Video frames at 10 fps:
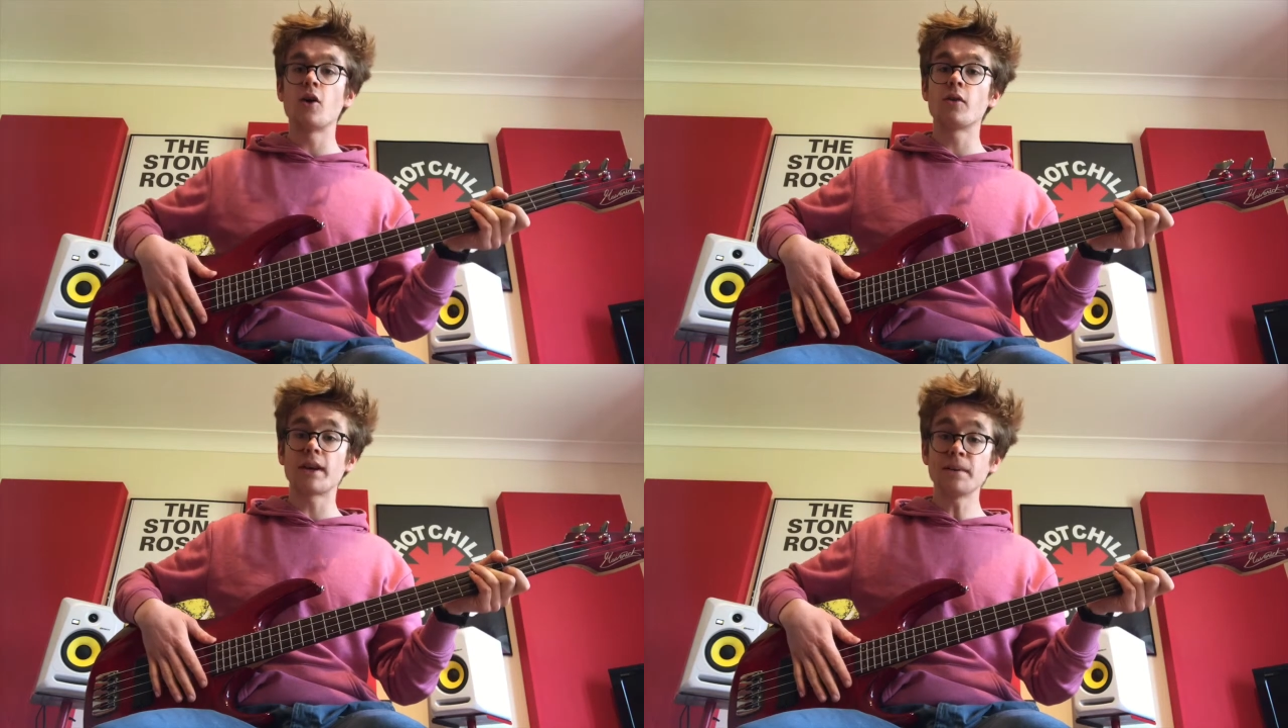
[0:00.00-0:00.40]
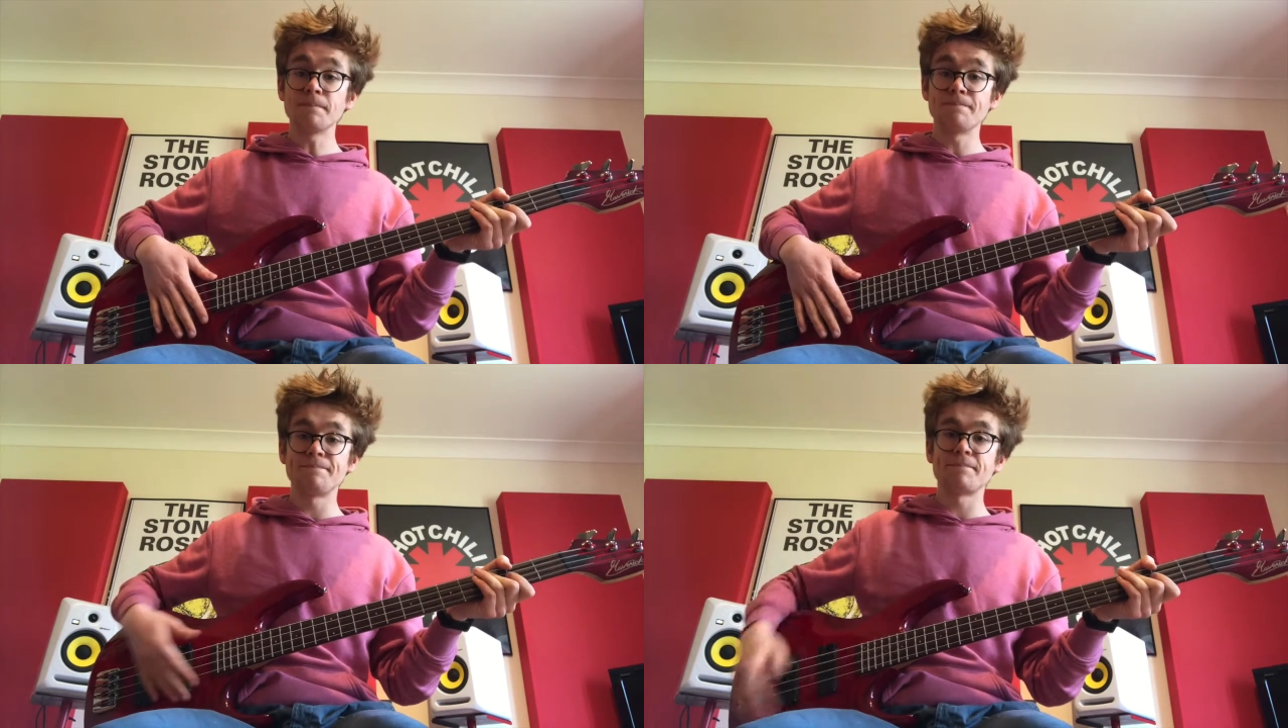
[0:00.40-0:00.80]

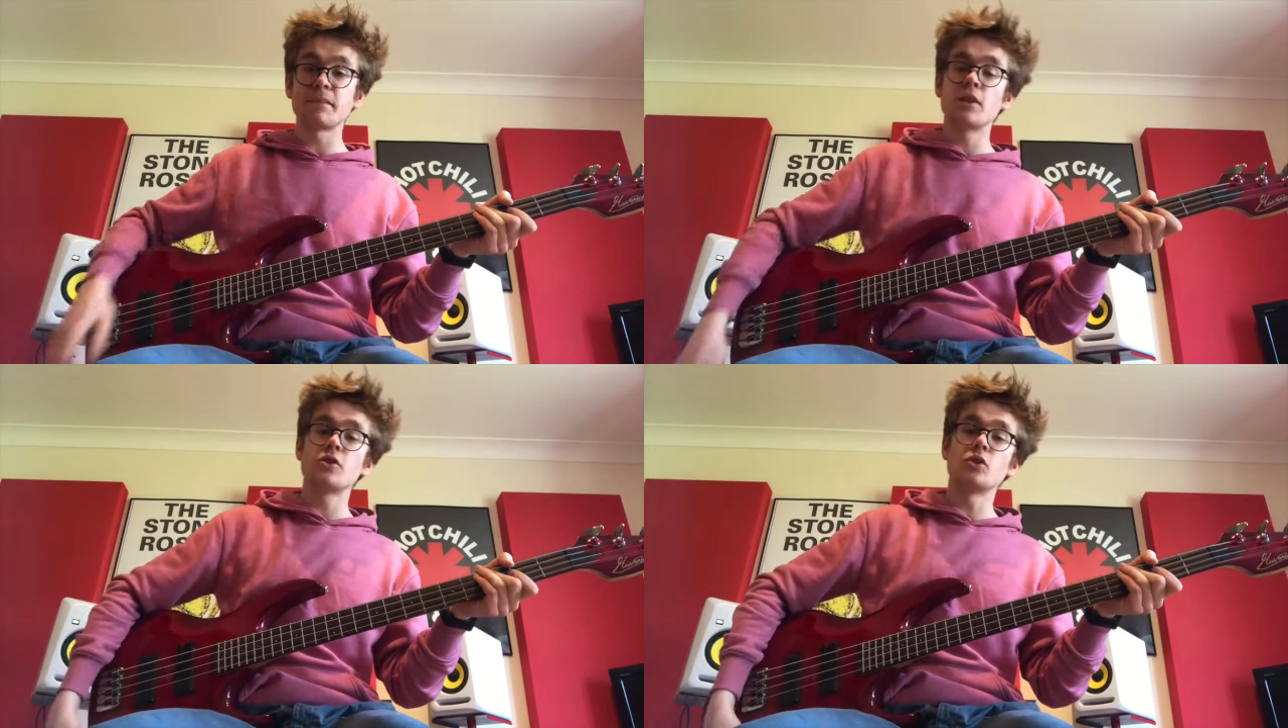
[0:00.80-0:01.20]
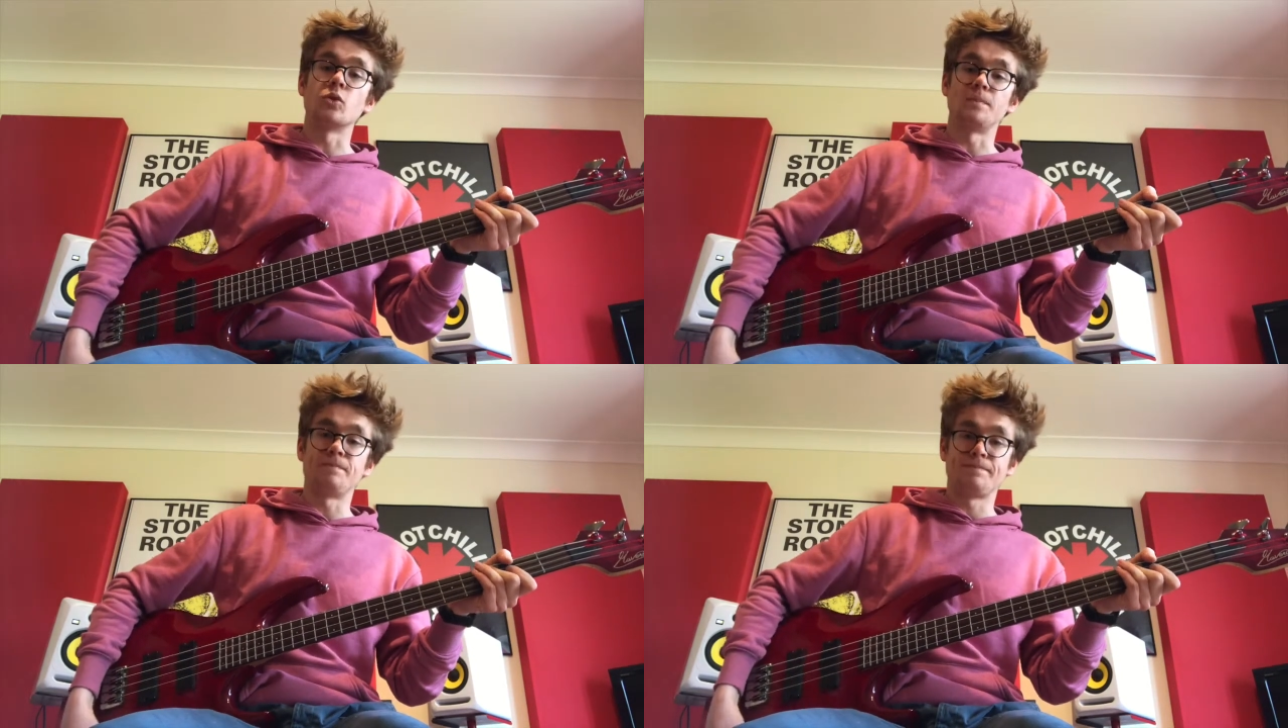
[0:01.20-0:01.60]
Okay,
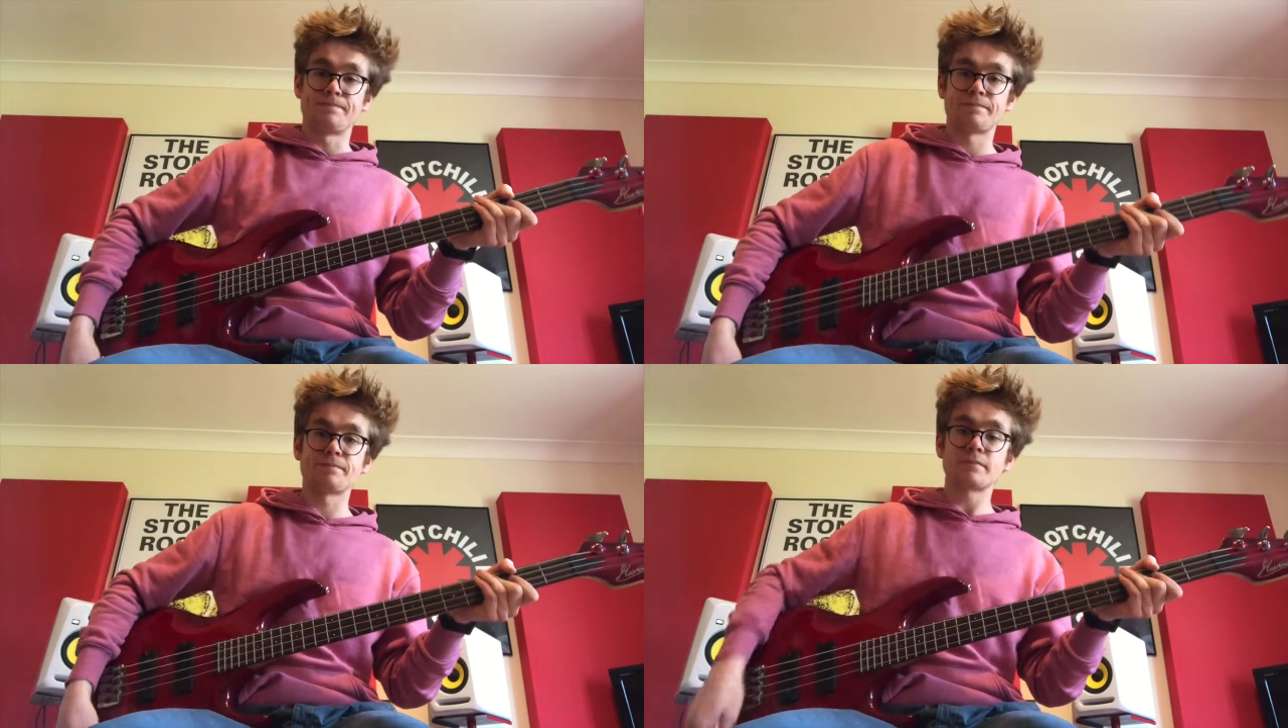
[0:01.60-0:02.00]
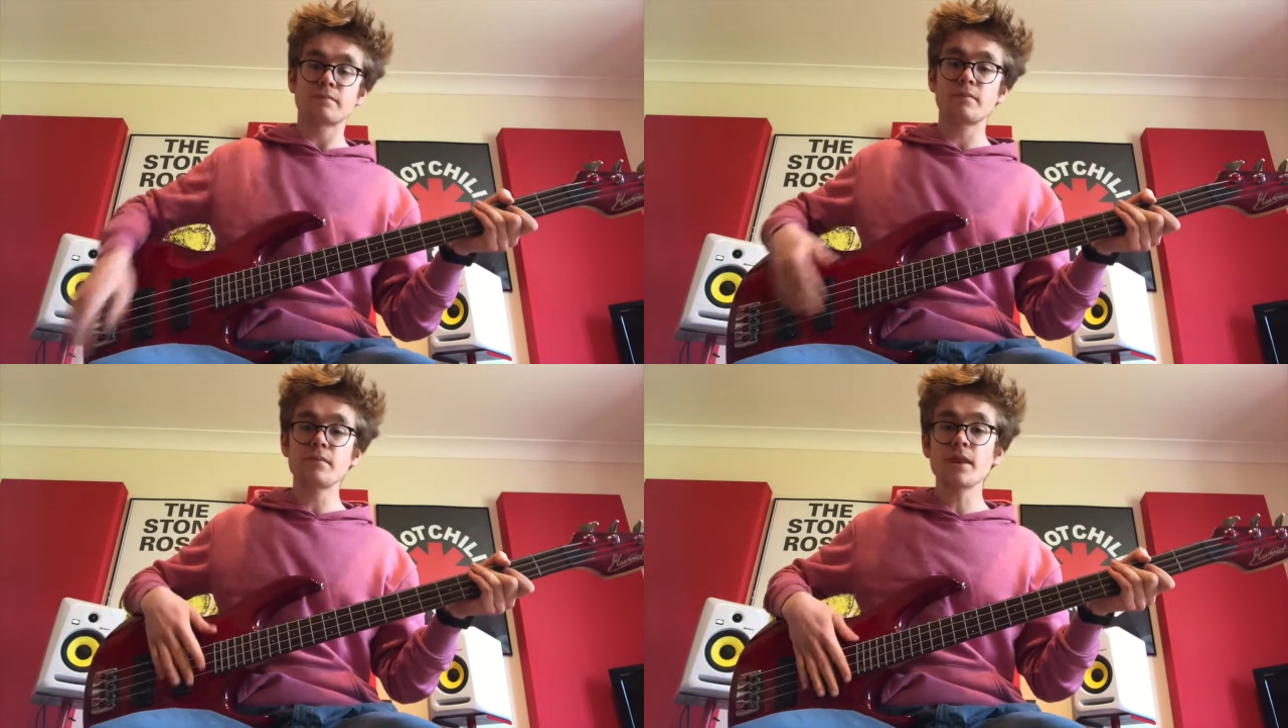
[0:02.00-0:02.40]
so
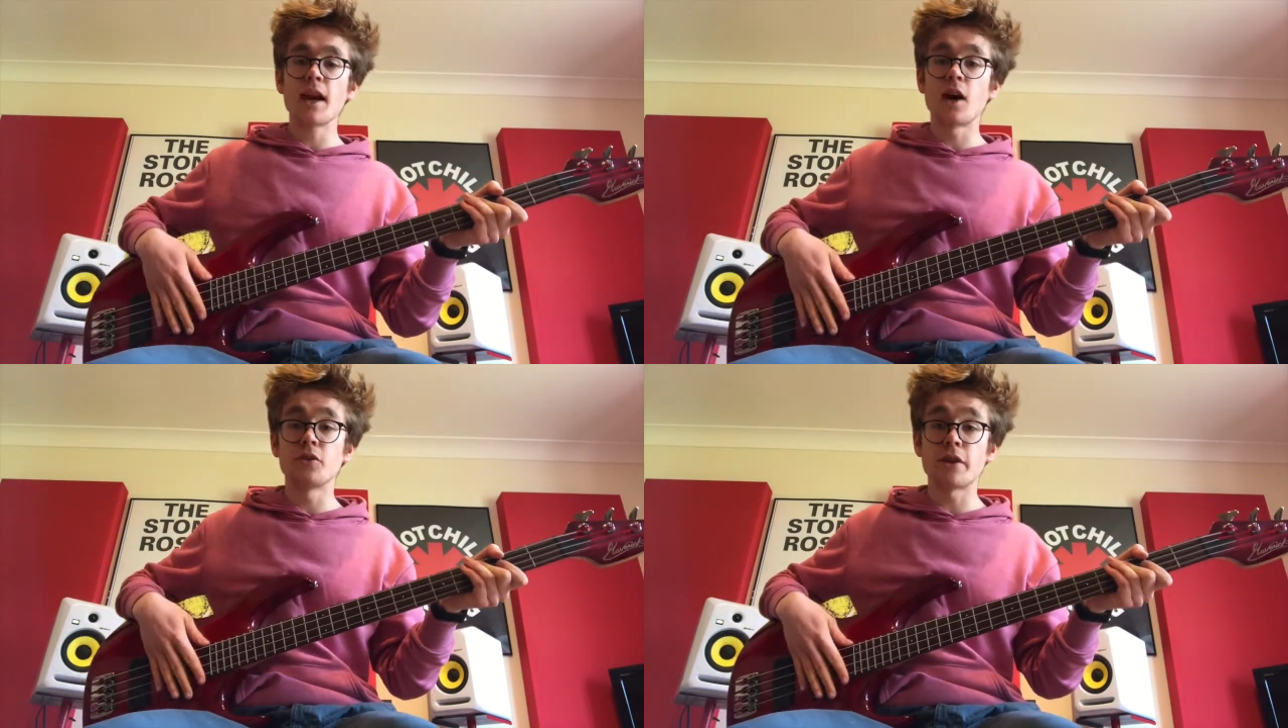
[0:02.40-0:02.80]
I'll